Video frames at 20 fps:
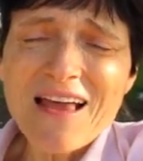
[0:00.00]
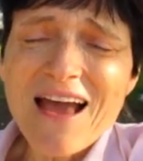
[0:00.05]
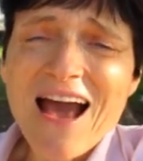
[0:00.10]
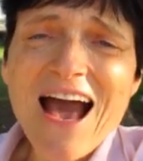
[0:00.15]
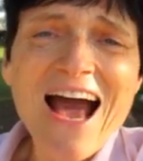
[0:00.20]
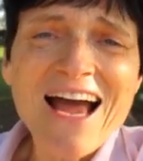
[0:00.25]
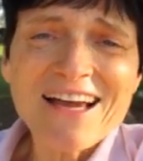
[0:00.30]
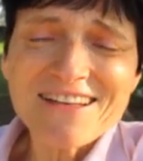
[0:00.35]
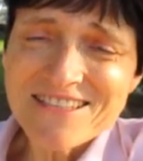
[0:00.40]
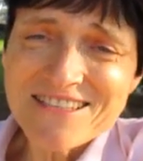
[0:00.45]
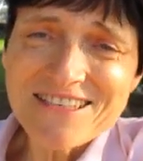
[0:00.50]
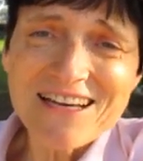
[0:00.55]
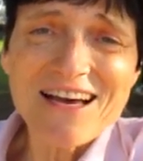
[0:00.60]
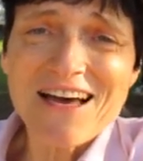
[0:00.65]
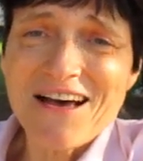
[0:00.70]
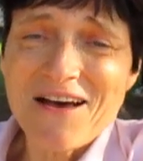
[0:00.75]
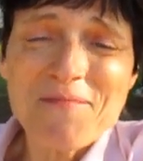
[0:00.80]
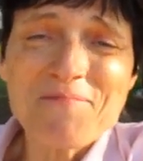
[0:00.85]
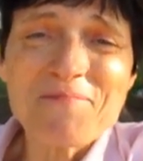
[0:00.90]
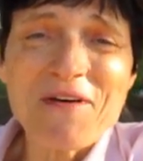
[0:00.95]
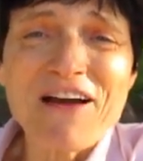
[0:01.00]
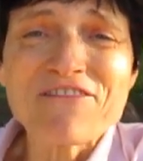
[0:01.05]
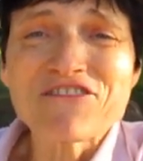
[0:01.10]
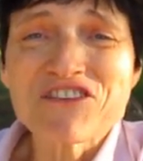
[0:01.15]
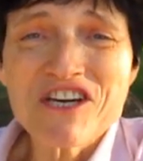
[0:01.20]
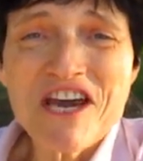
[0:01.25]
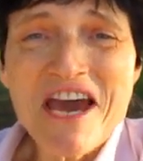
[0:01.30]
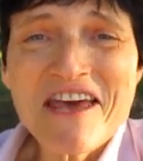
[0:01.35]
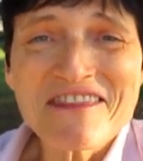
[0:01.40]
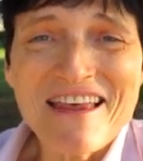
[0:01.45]
And I've
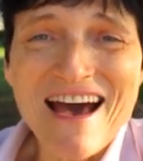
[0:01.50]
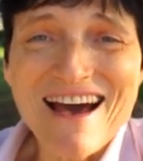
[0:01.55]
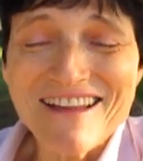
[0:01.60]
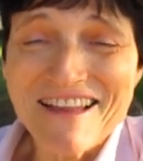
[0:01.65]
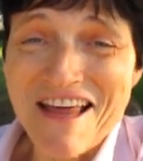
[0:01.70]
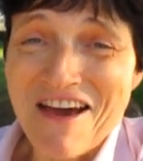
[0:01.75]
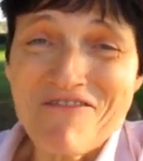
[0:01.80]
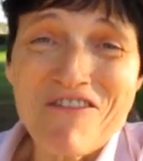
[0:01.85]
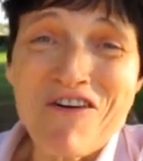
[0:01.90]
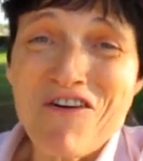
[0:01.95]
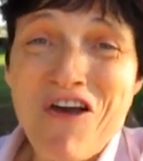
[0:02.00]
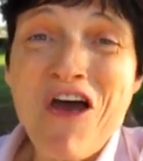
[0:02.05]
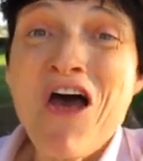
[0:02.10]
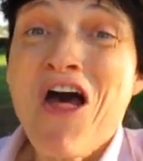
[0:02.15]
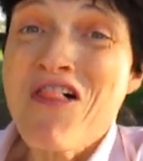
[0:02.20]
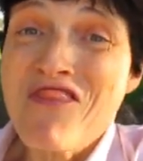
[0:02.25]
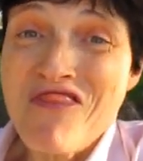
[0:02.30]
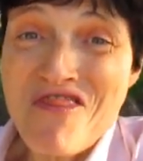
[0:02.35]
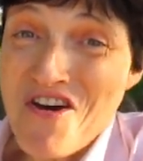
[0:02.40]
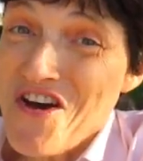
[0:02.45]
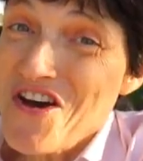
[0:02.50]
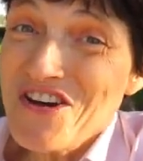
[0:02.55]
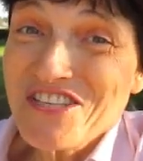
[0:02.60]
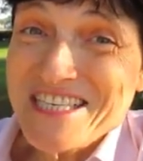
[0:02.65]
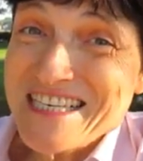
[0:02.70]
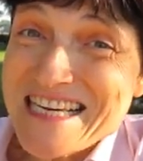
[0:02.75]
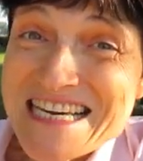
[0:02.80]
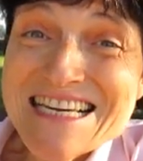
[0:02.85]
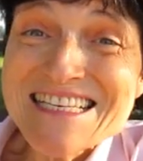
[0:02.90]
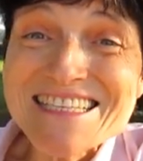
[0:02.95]
shared that, and I've got
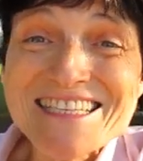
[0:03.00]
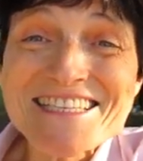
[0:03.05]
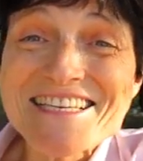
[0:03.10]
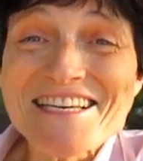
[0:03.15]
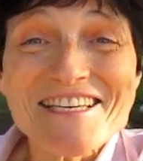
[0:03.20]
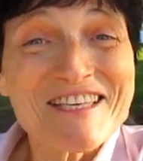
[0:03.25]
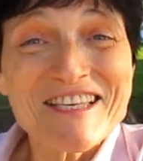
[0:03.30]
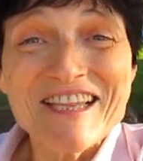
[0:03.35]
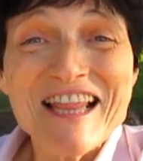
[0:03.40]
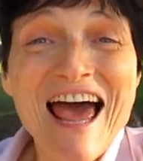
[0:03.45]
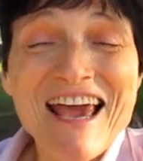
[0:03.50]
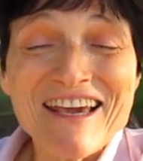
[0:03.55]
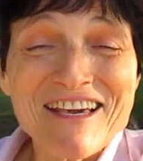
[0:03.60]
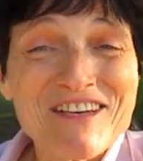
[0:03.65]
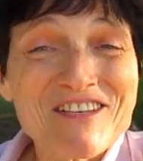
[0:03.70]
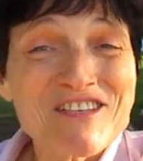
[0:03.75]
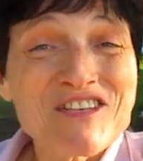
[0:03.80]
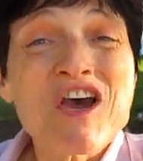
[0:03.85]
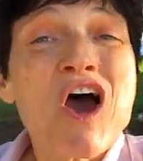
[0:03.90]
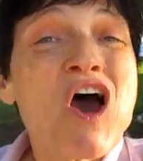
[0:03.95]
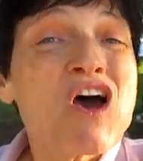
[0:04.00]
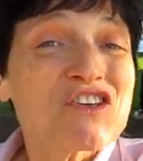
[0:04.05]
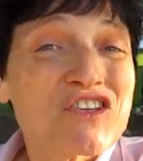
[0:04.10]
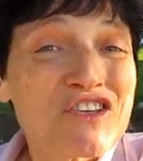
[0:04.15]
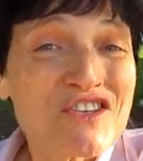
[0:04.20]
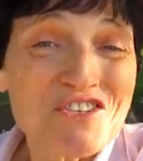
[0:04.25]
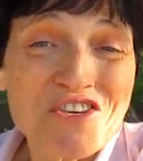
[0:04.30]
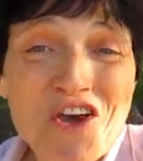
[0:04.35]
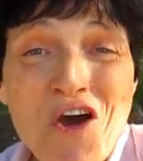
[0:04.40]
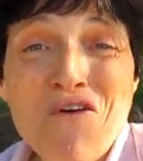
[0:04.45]
13 dislikes
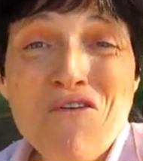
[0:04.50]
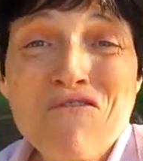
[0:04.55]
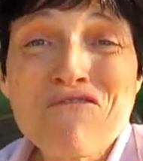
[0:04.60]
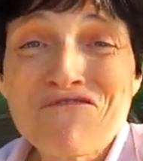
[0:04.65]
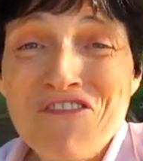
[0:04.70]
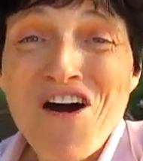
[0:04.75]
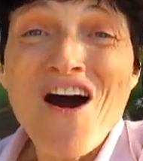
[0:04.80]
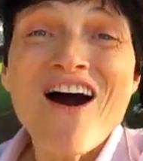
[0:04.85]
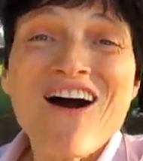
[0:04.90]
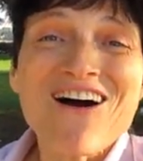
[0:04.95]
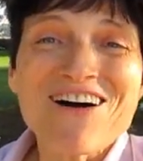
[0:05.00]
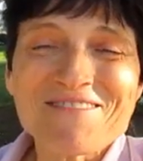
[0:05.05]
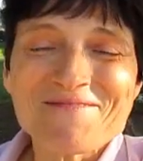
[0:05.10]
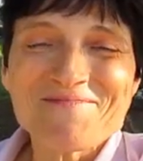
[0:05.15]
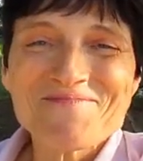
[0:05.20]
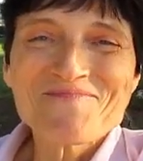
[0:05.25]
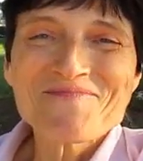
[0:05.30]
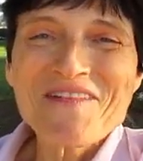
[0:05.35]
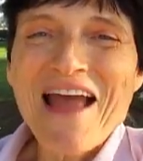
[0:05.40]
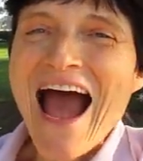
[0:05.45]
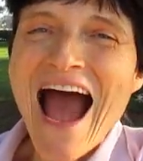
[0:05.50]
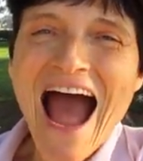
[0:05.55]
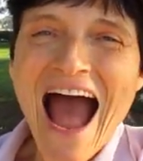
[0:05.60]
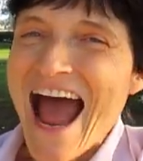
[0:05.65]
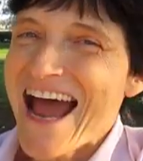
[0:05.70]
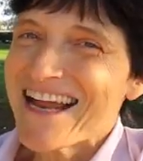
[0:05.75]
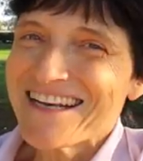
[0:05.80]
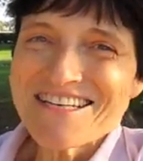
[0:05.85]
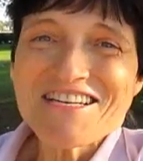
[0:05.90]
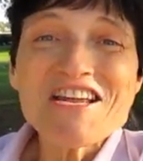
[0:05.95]
so far,
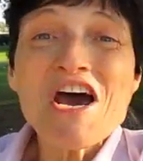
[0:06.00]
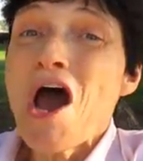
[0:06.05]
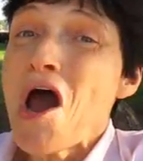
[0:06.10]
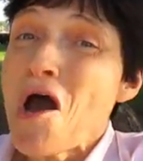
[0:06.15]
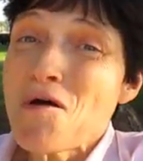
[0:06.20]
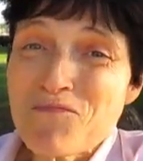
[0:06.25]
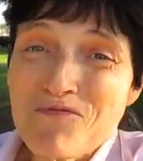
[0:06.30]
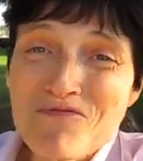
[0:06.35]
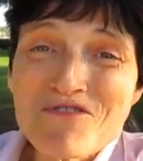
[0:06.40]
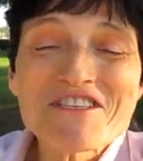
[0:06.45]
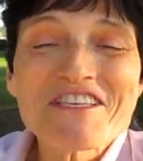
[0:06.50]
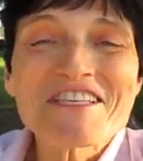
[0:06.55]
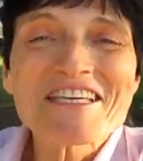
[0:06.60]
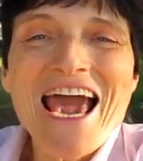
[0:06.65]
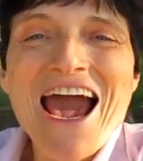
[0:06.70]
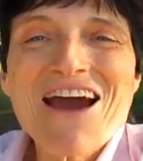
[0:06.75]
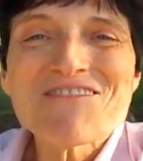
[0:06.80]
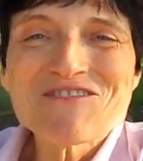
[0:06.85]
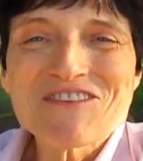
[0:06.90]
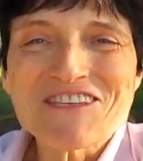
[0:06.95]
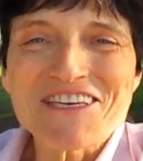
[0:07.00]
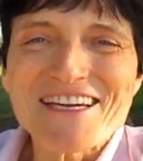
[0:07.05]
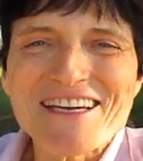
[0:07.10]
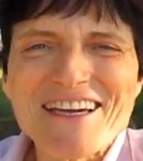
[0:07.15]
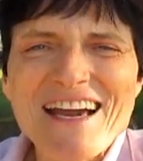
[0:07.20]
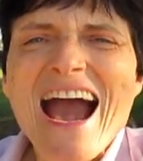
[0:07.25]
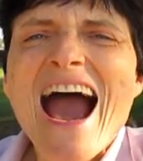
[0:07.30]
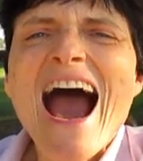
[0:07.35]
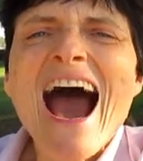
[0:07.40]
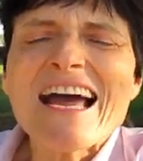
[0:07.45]
and upwards
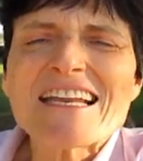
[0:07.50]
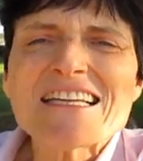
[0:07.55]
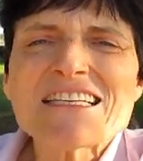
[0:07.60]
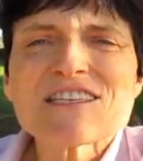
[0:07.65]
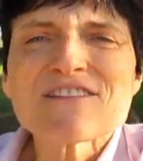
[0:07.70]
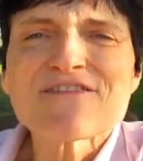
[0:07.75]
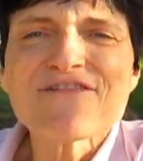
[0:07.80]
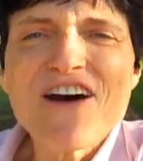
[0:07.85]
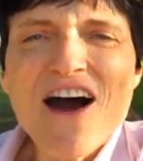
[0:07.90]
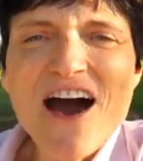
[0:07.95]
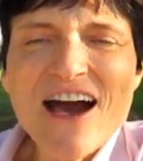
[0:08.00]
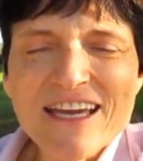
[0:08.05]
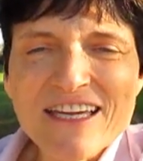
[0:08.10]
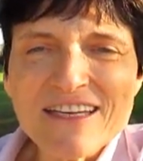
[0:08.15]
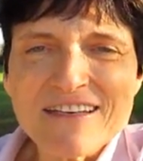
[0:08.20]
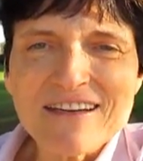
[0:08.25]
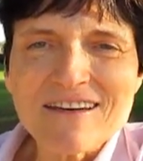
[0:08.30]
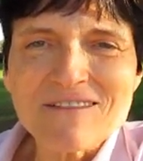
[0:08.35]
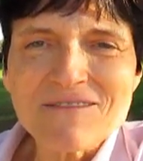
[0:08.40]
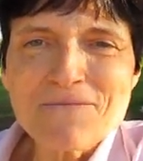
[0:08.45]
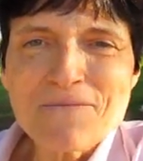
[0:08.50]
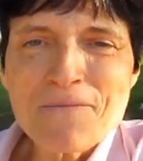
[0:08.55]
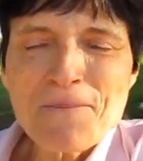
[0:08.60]
counting, and it's fine.